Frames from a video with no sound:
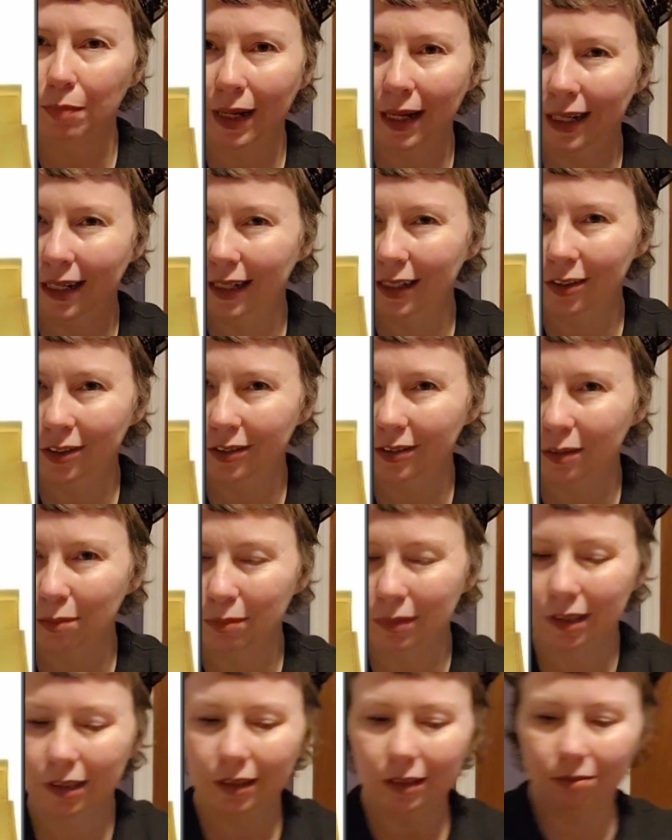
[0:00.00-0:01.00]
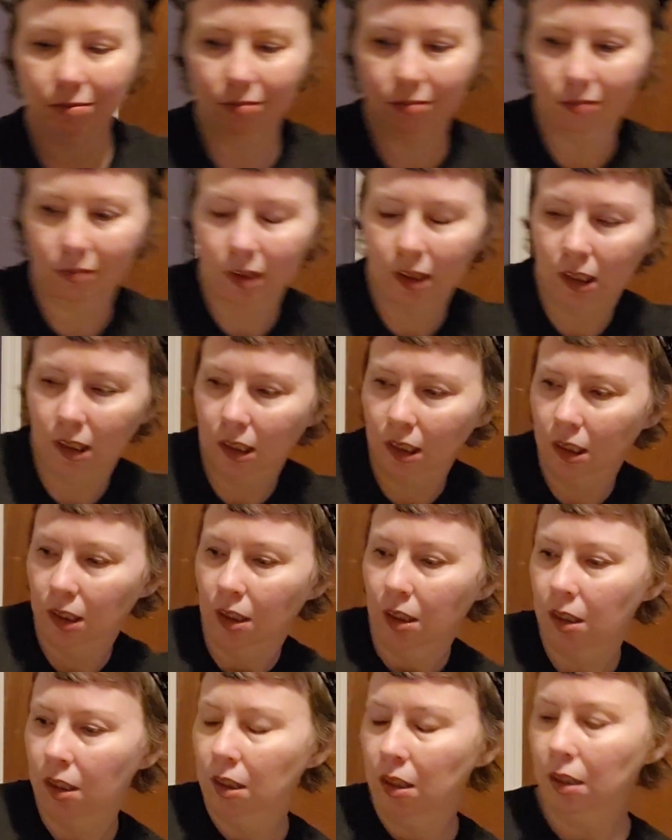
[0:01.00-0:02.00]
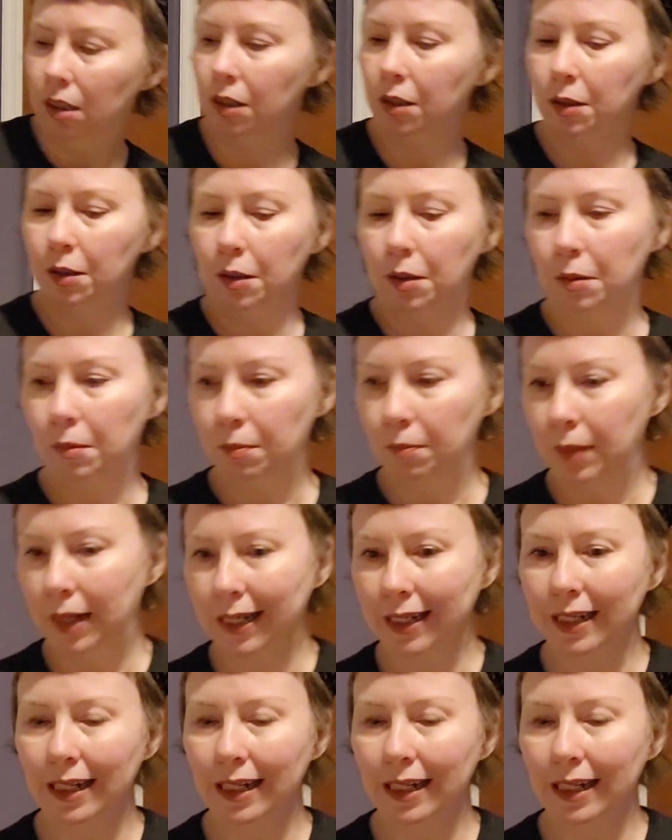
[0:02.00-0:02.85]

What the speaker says: bag or something. I